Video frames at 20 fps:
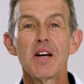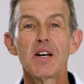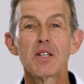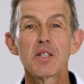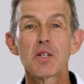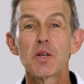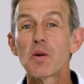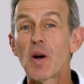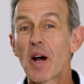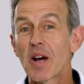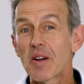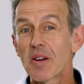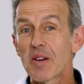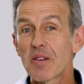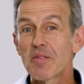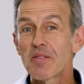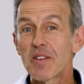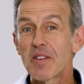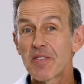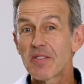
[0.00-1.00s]

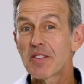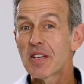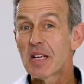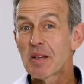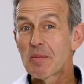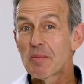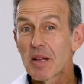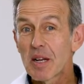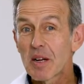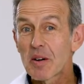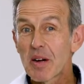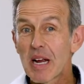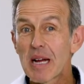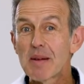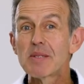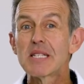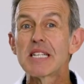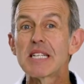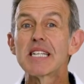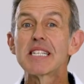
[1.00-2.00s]
215
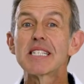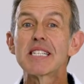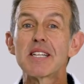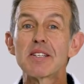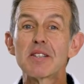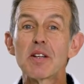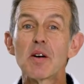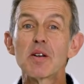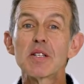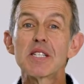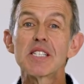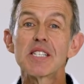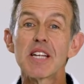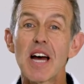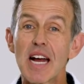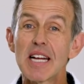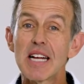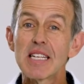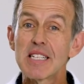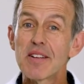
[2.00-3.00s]
milligrams is the dose
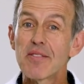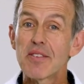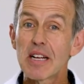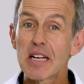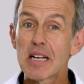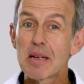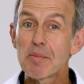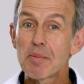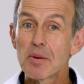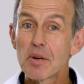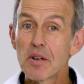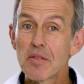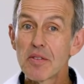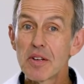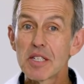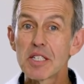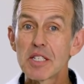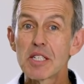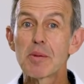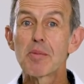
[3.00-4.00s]
scientifically proven to